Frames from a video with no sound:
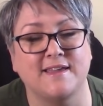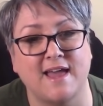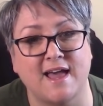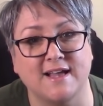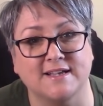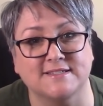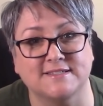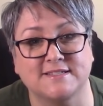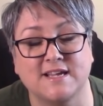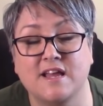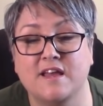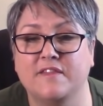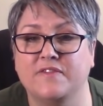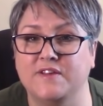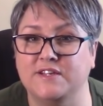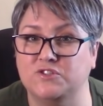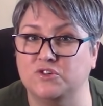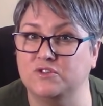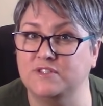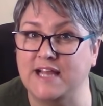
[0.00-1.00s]
Yes,
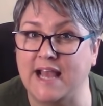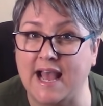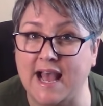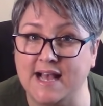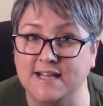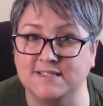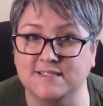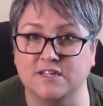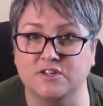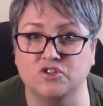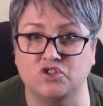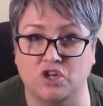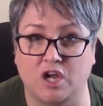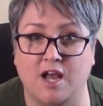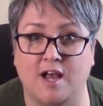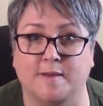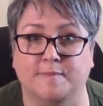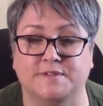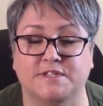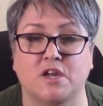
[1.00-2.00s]
these are task
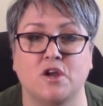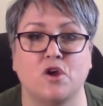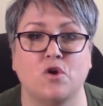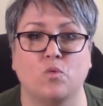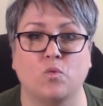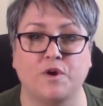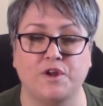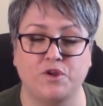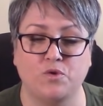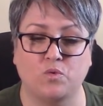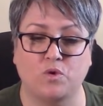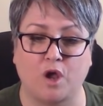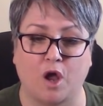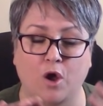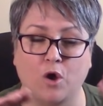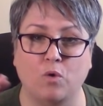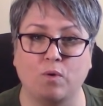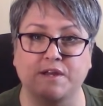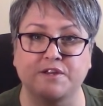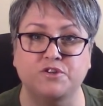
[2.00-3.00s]
jobs where you
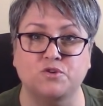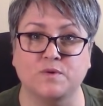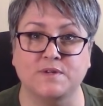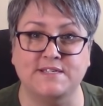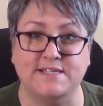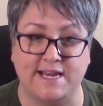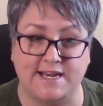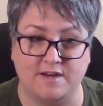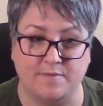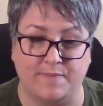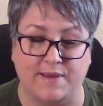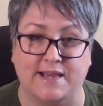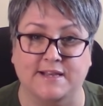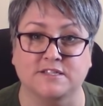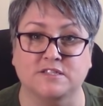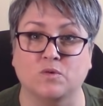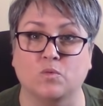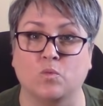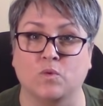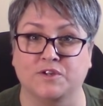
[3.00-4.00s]
go into a
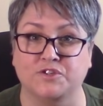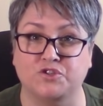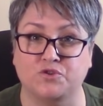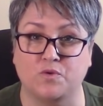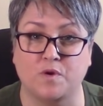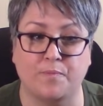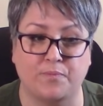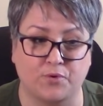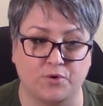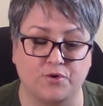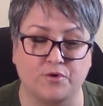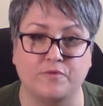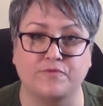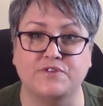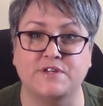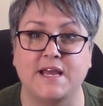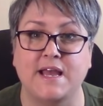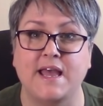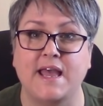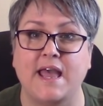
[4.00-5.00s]
database once you're
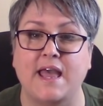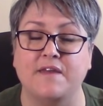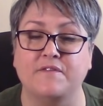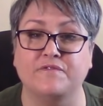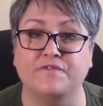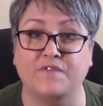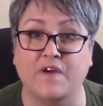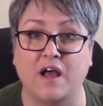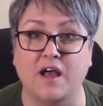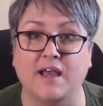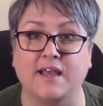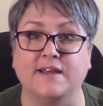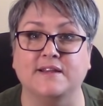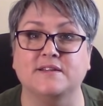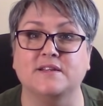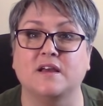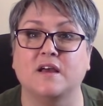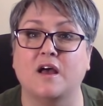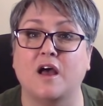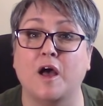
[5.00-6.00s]
approved and
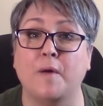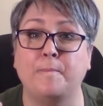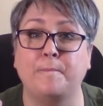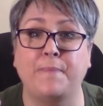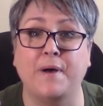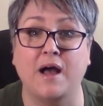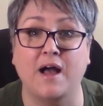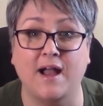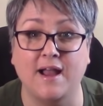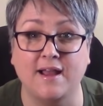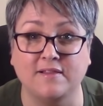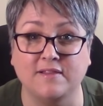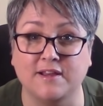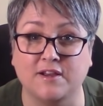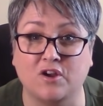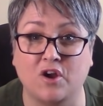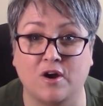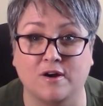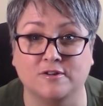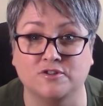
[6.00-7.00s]
find a
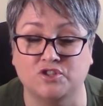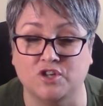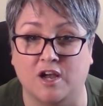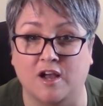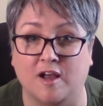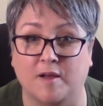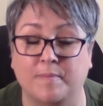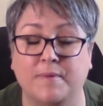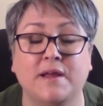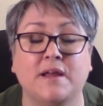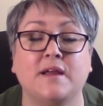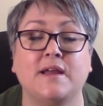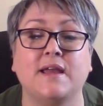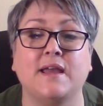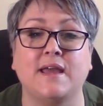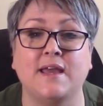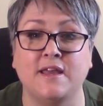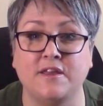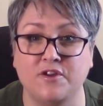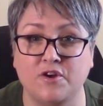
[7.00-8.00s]
pilot car job
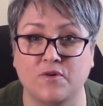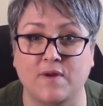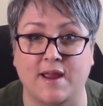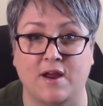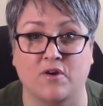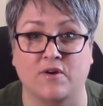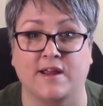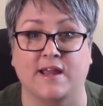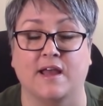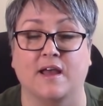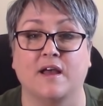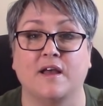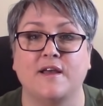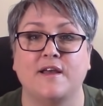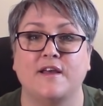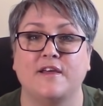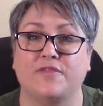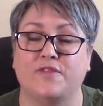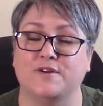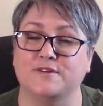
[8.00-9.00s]
in your area.
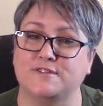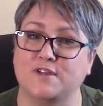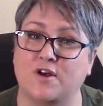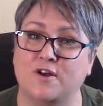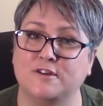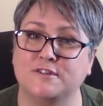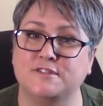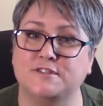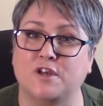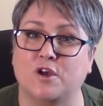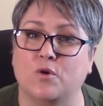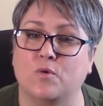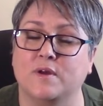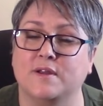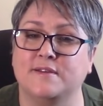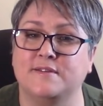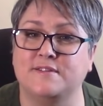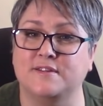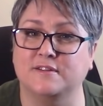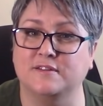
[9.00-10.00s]
There's also
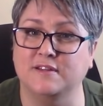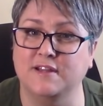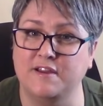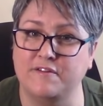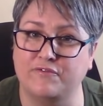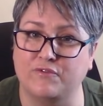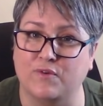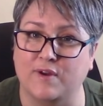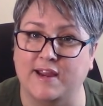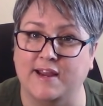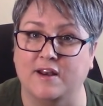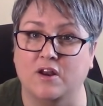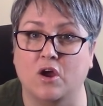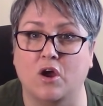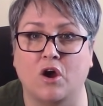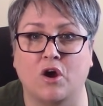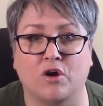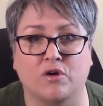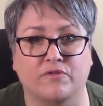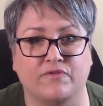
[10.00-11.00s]
delivering
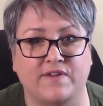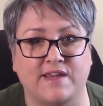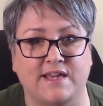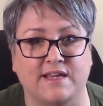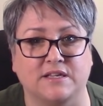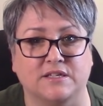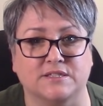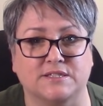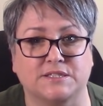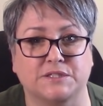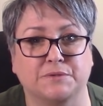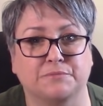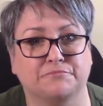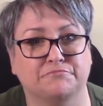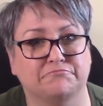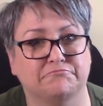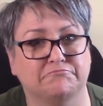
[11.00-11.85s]
RVs.